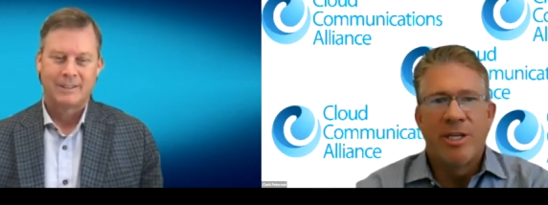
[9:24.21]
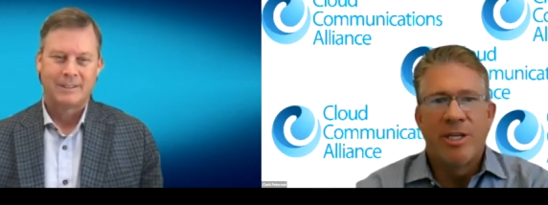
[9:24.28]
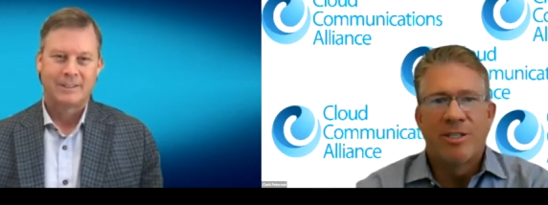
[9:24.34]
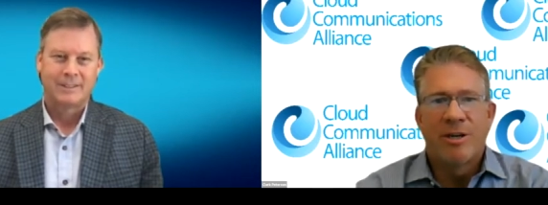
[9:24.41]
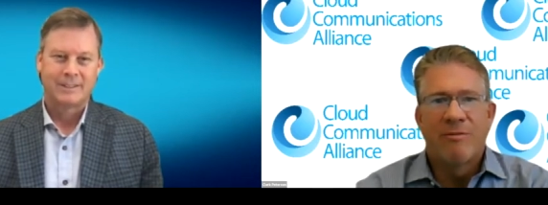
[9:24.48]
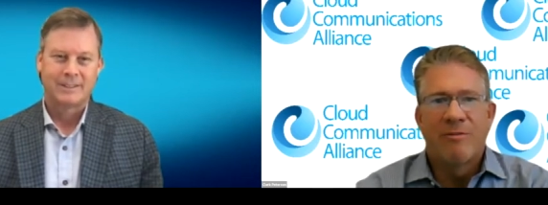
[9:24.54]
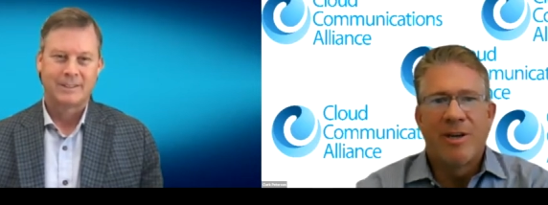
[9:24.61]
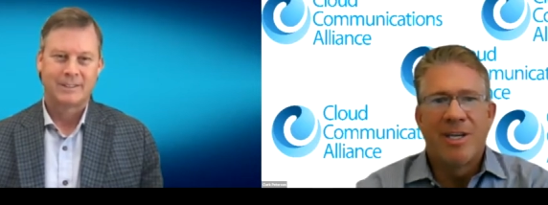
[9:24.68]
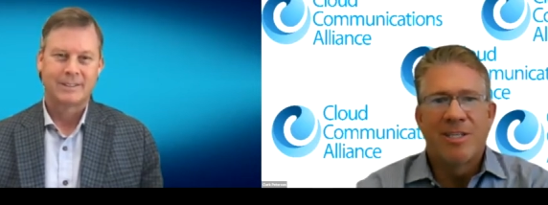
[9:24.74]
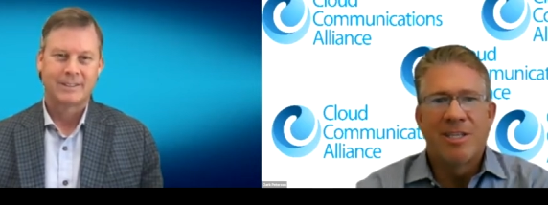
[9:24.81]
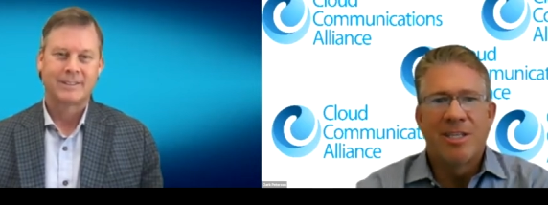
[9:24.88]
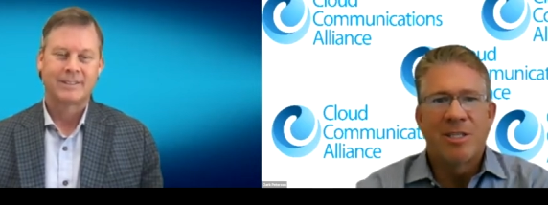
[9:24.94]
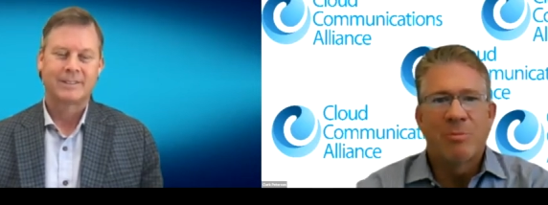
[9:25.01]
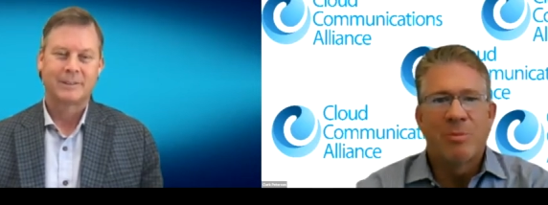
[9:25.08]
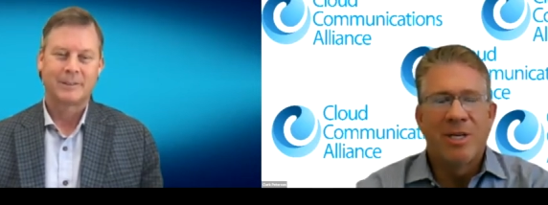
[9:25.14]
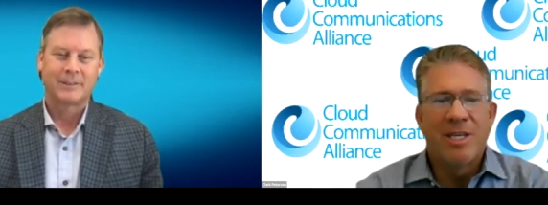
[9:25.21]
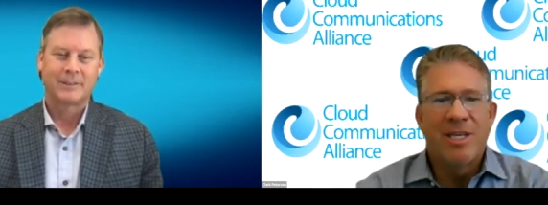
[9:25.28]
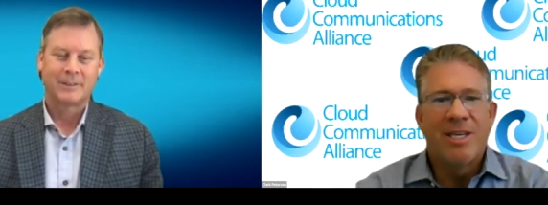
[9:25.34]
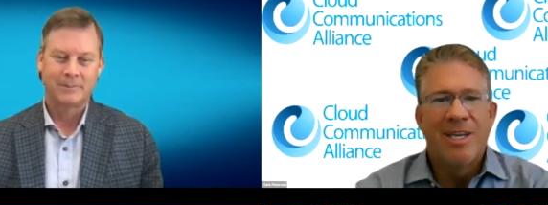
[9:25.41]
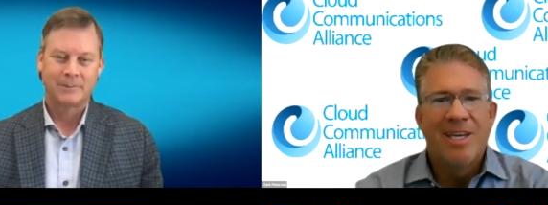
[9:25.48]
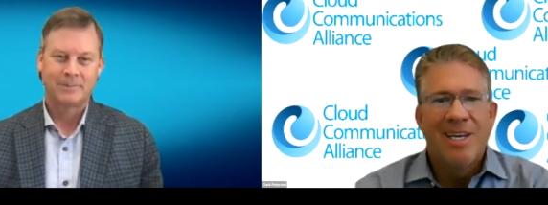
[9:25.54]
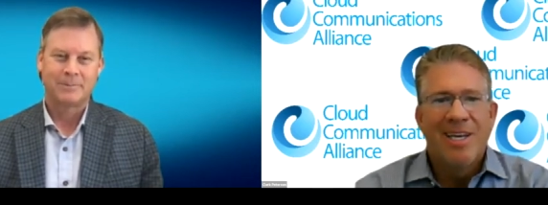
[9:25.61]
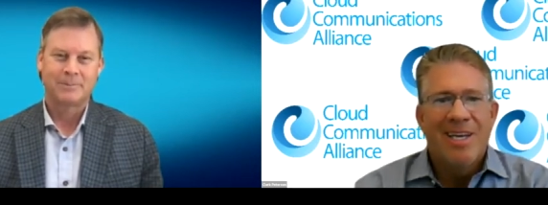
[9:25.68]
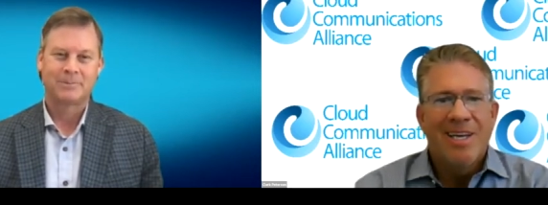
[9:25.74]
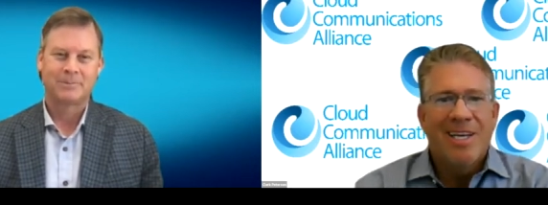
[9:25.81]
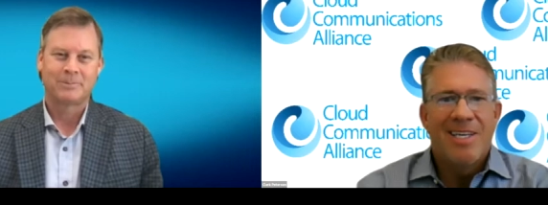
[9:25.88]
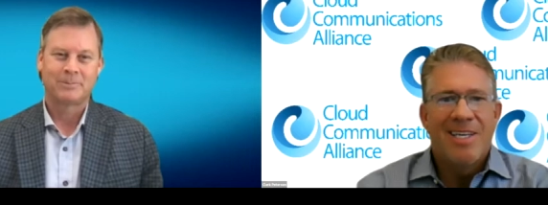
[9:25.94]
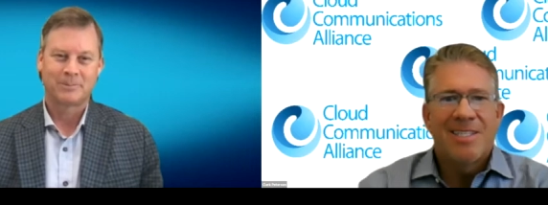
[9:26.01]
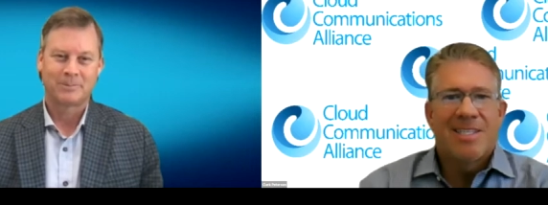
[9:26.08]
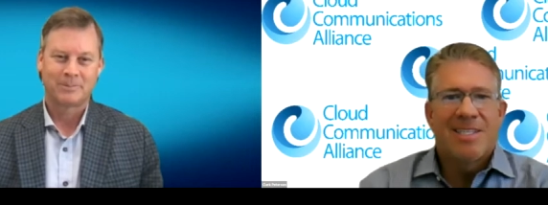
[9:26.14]
Speaker 1: He's our evangelist, but he
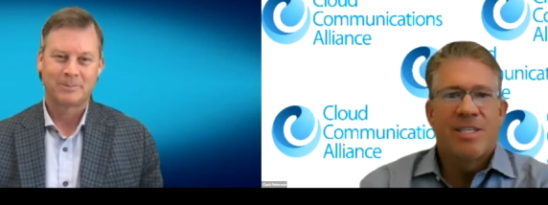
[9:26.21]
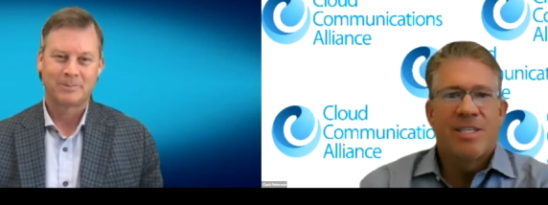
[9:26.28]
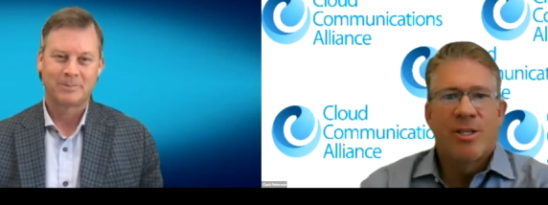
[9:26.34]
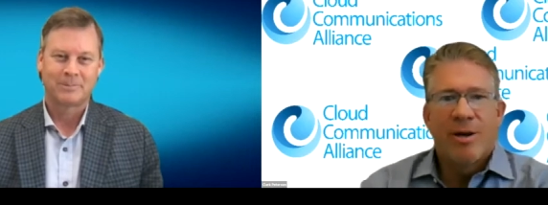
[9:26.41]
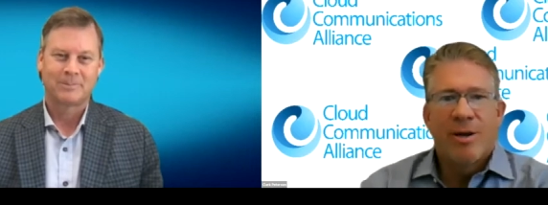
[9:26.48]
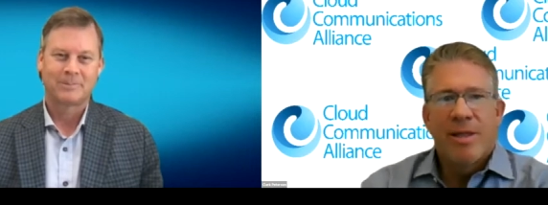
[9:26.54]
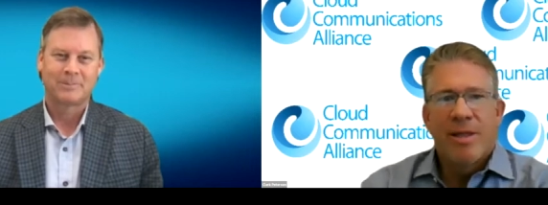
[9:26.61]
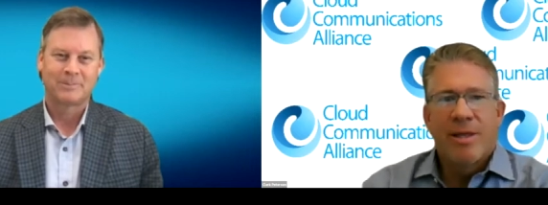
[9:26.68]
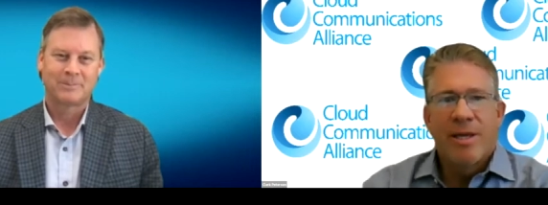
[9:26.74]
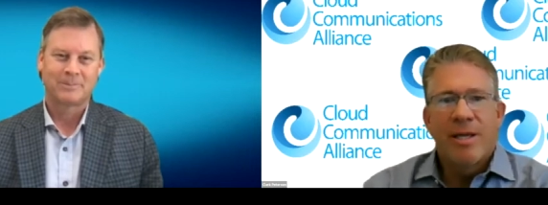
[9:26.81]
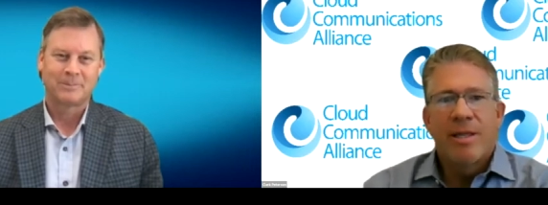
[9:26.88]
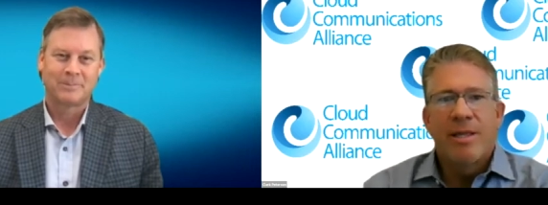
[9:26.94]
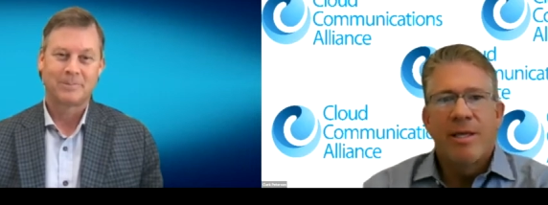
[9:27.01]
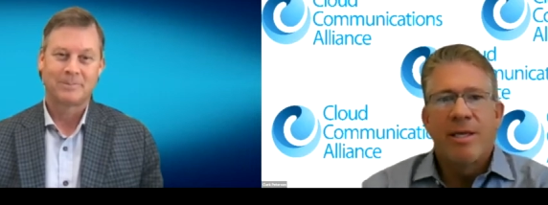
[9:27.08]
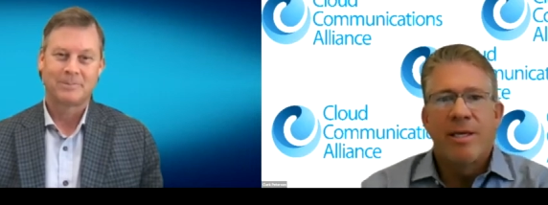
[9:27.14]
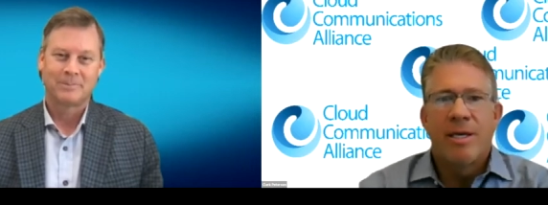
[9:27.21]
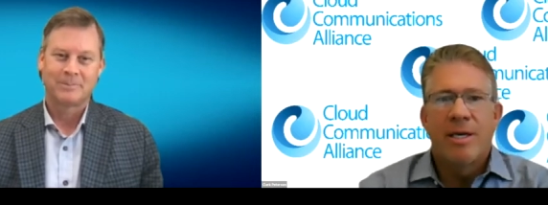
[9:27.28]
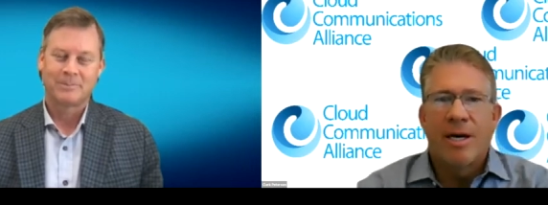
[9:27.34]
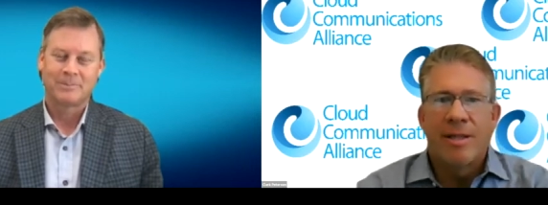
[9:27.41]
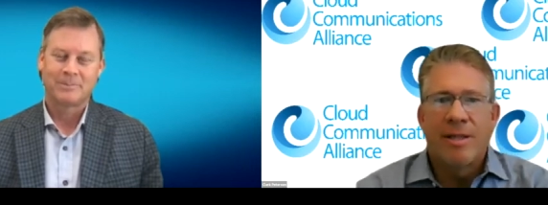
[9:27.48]
he said, you know, I think the uh,